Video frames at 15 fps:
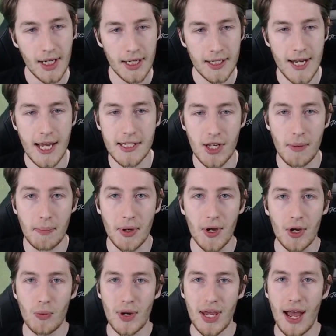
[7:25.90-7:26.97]
Next up,
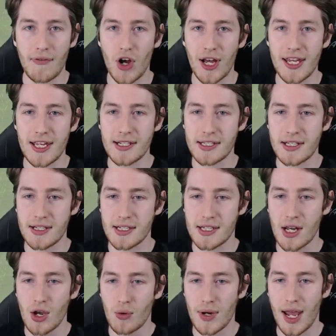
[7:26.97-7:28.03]
we have our instants.
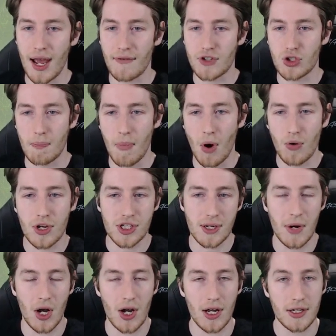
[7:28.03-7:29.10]
We have Dromoka's
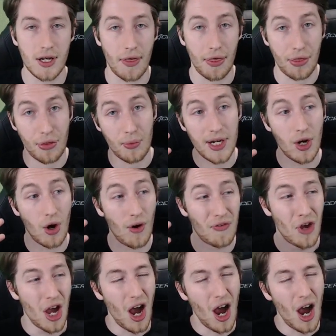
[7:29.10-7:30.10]
Command, a 3-of.